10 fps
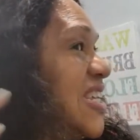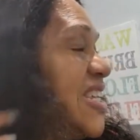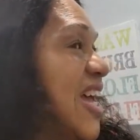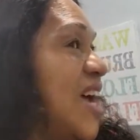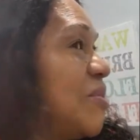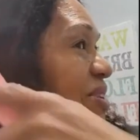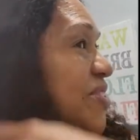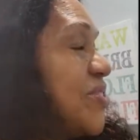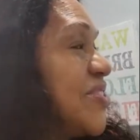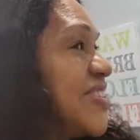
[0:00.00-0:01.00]
how it
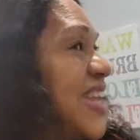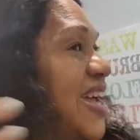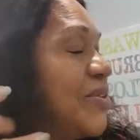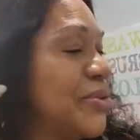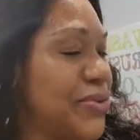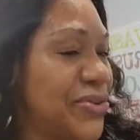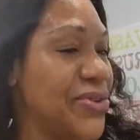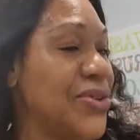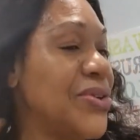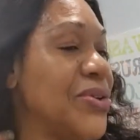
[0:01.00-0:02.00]
turns out.
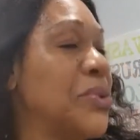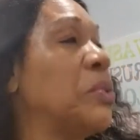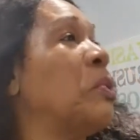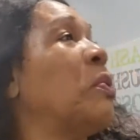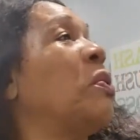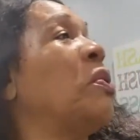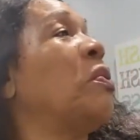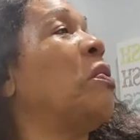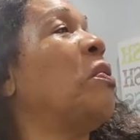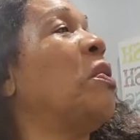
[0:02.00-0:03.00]

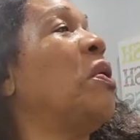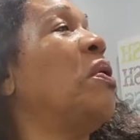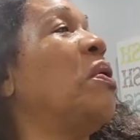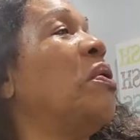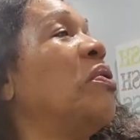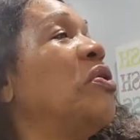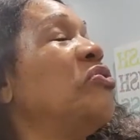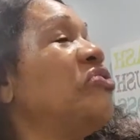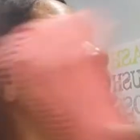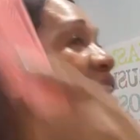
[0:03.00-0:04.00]
Huh, no
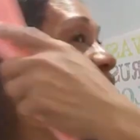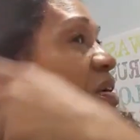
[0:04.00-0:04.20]
shedding.